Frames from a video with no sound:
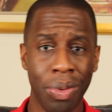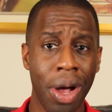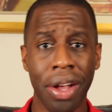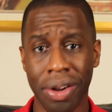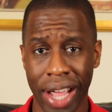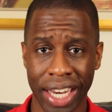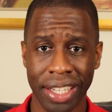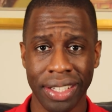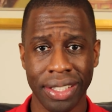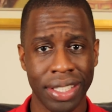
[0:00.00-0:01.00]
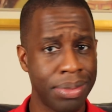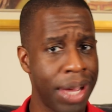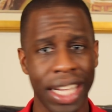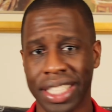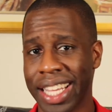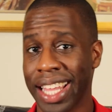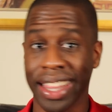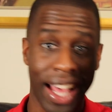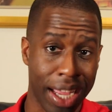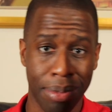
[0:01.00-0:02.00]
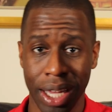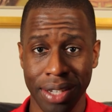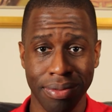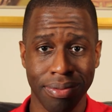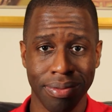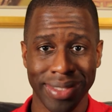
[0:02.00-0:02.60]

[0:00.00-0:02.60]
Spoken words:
And while you're at it, smash that like button.